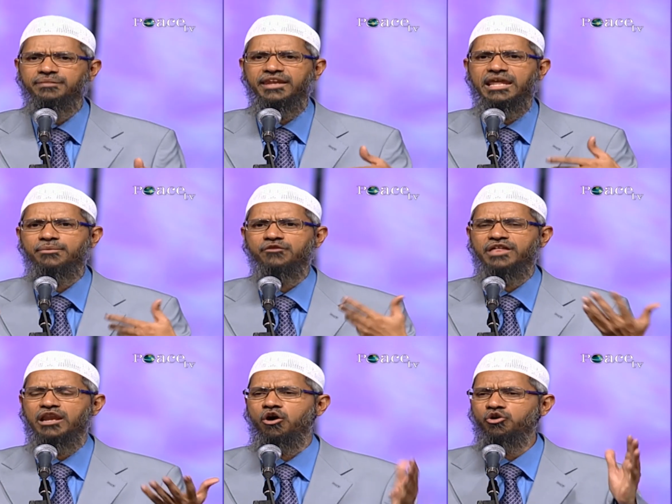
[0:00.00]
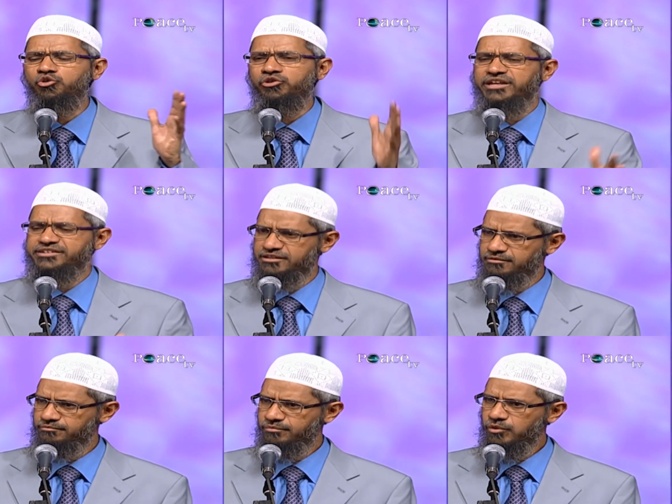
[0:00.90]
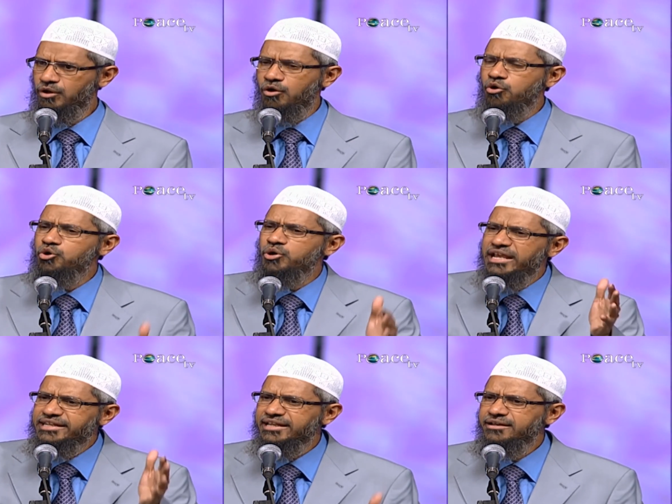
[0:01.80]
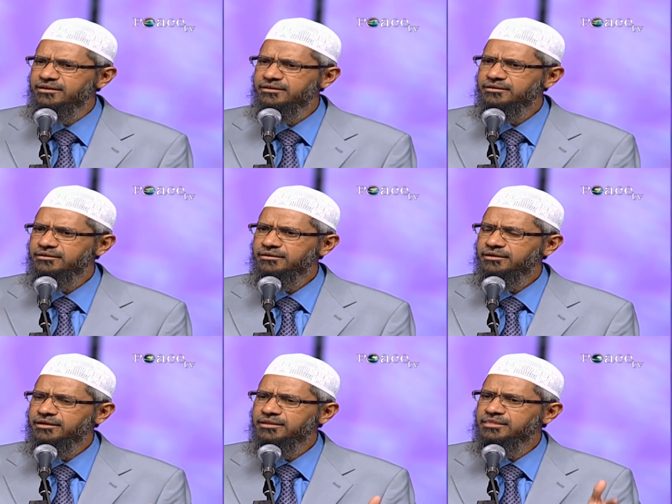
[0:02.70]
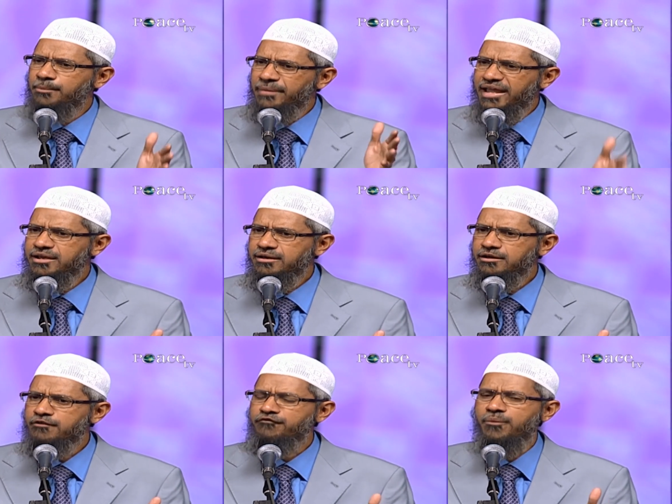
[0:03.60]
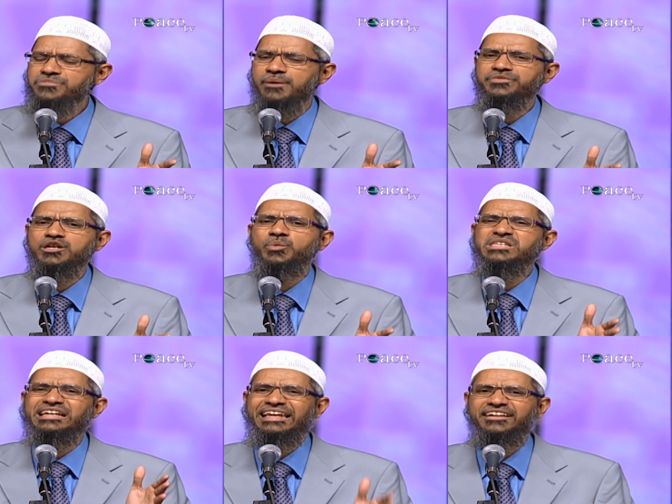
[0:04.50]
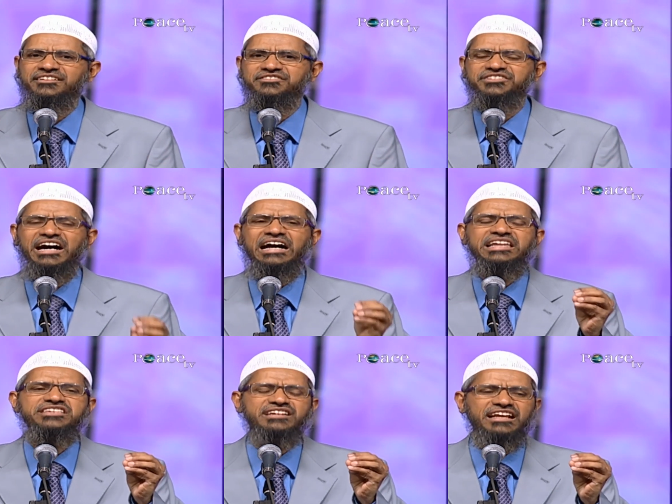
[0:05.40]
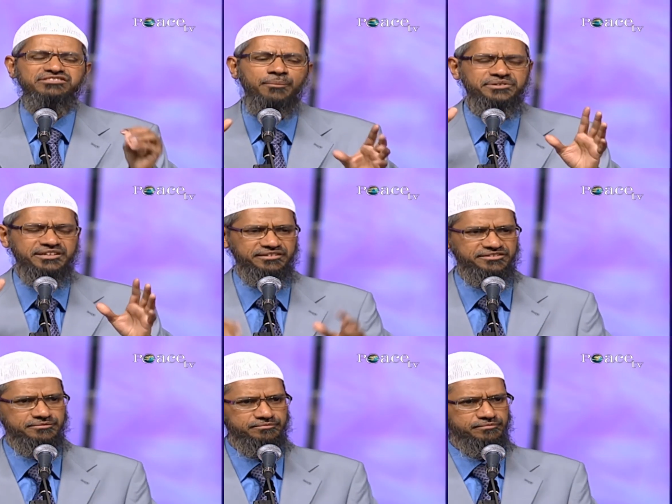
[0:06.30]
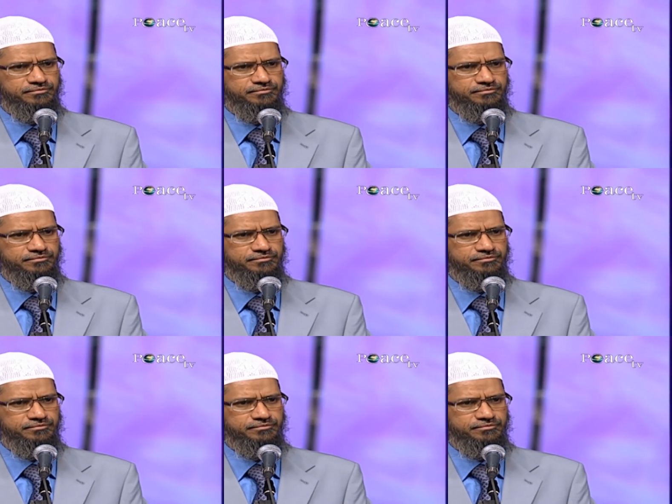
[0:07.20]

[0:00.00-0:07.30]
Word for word: in the name of thy Lord who created who created the men from something which clings a leech like substance